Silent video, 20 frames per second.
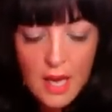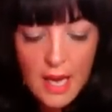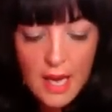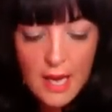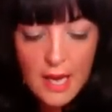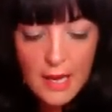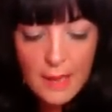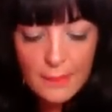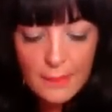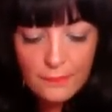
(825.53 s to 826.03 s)

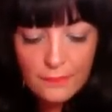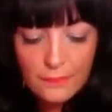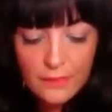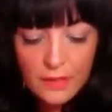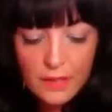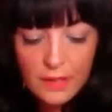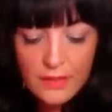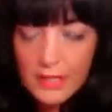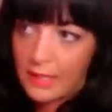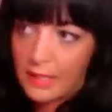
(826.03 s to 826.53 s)
I
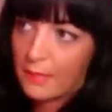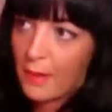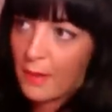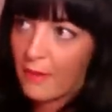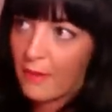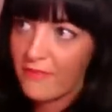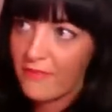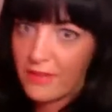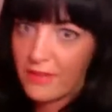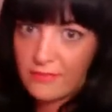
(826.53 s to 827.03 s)
think
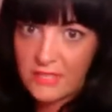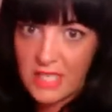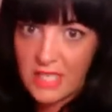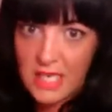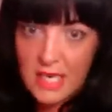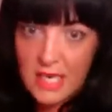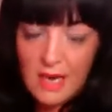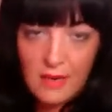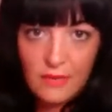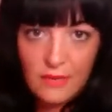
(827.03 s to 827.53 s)
about
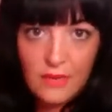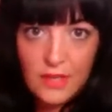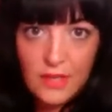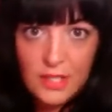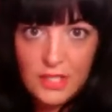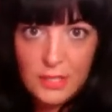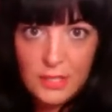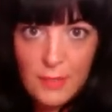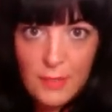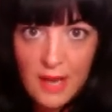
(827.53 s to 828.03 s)
£15 and
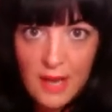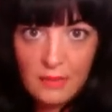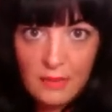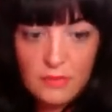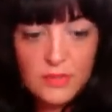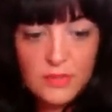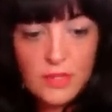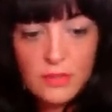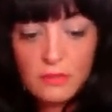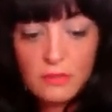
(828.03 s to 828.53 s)

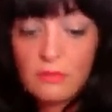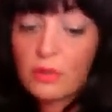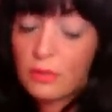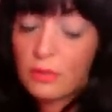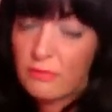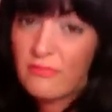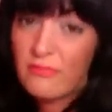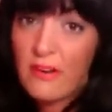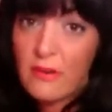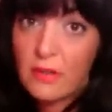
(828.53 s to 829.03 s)
£30, so they're
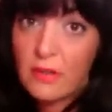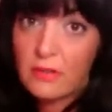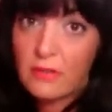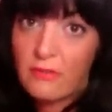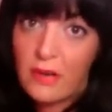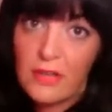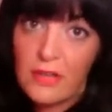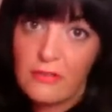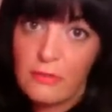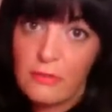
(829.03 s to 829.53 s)
very good
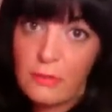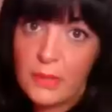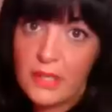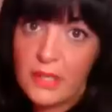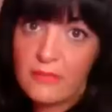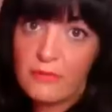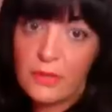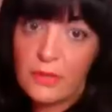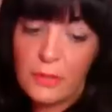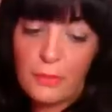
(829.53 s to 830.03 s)
value for
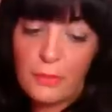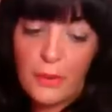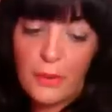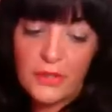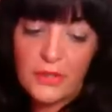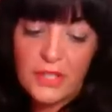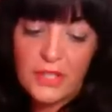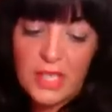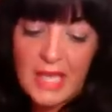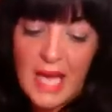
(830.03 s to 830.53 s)
money for the
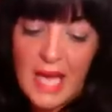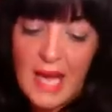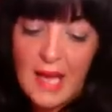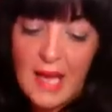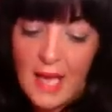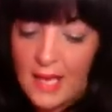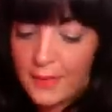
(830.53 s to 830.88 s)
products you get.